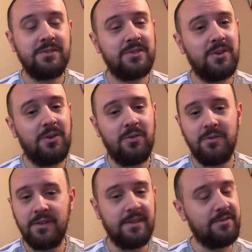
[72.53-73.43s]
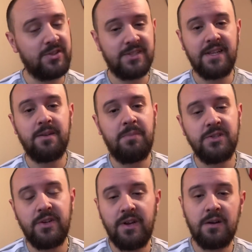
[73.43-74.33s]
So they've just sent a
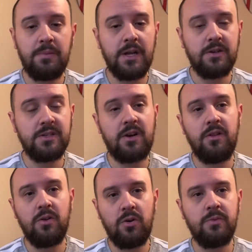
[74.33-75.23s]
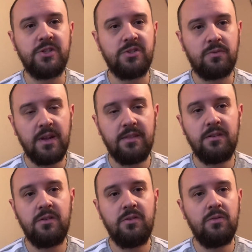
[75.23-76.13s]
bunch of young players out on loan, which is the right thing
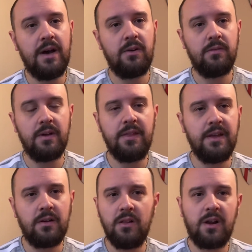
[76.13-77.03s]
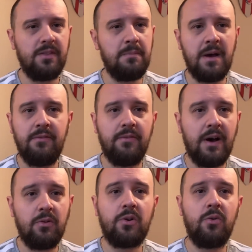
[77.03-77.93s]
to do. I think a lot of them have
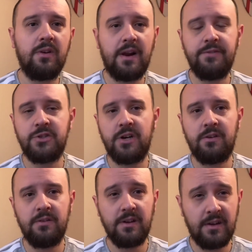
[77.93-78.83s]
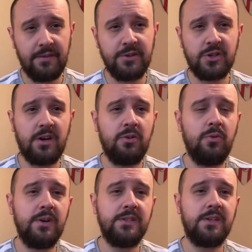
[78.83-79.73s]
outgrown Grafičar,
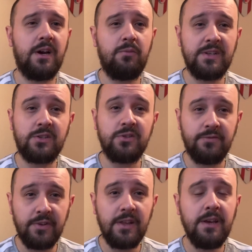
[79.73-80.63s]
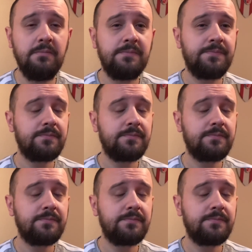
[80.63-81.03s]
who is Red Star's affiliate.